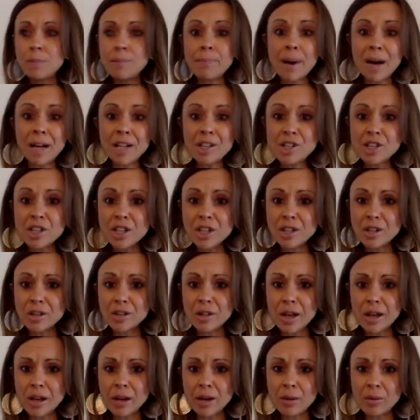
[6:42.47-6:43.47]
budget,
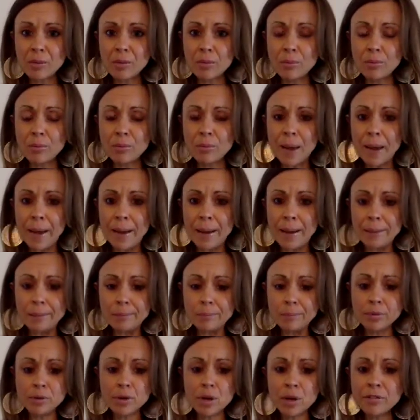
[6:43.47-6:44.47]
like
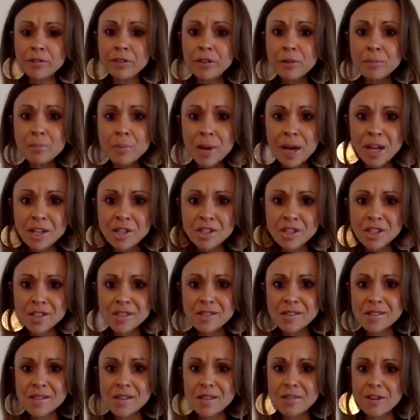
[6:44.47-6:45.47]
profit
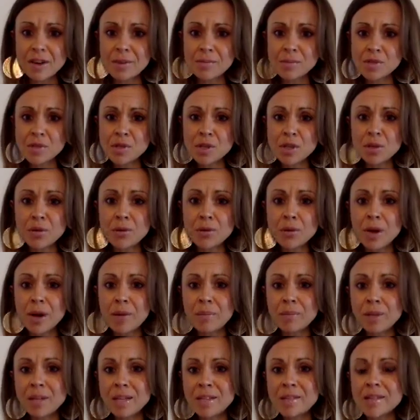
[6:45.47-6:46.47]
margins that pharmaceutical
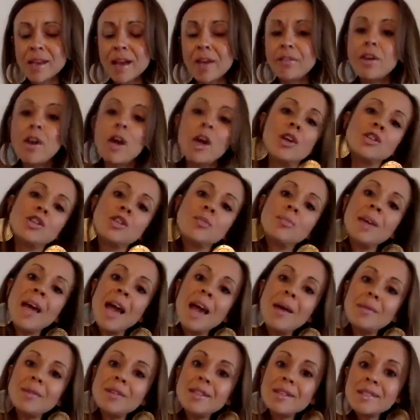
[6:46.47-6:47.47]
companies have to be
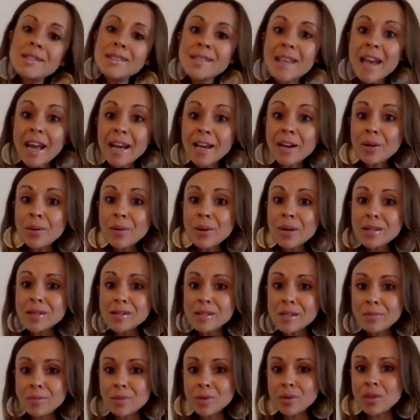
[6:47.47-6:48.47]
able to say to us
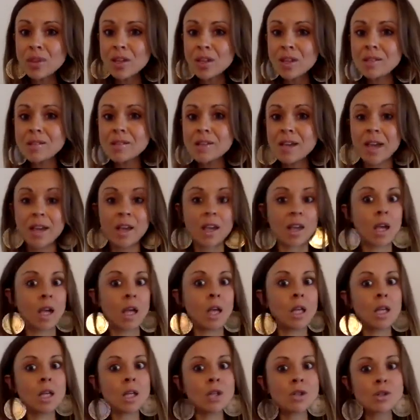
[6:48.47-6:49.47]
simple things like
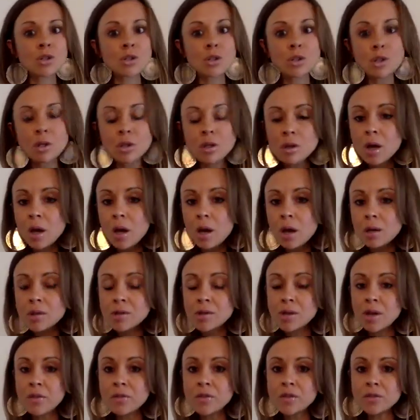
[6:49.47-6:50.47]
eating 2
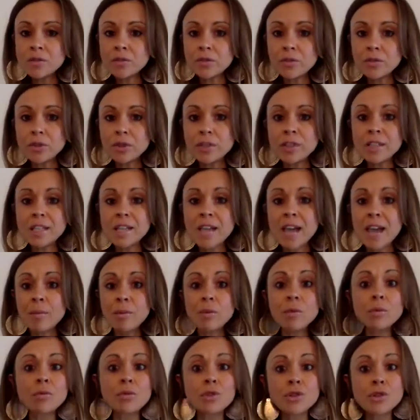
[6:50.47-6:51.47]
serves of fruit a day
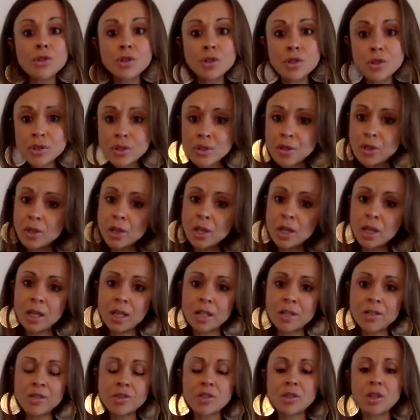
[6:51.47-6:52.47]
will reduce your
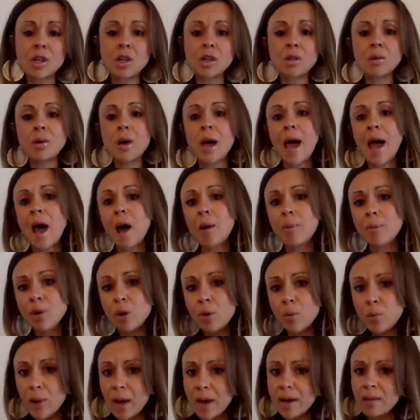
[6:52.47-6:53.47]
cholesterol, will help
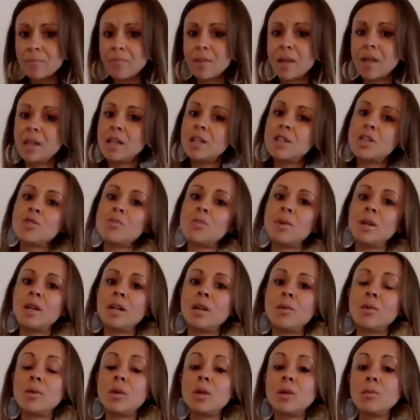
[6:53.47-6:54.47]
your weight management,
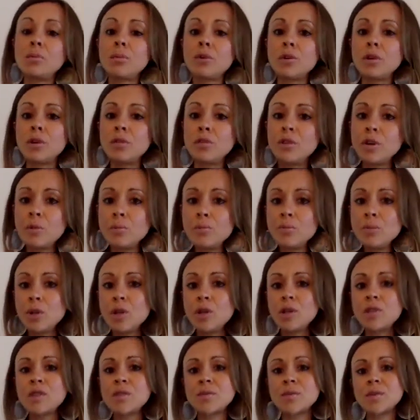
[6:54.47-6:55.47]
it will improve your
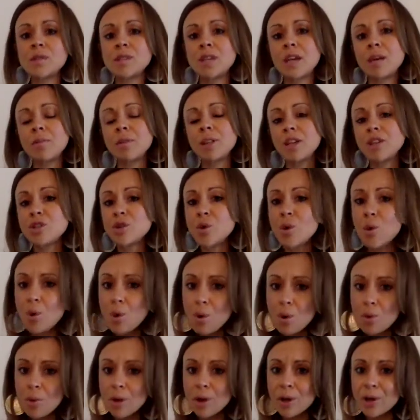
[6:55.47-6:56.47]
moods, it will stabilize your
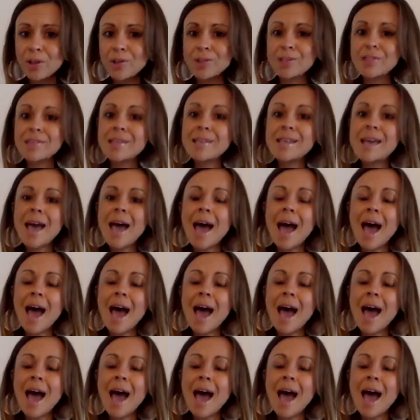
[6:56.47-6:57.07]
hormones,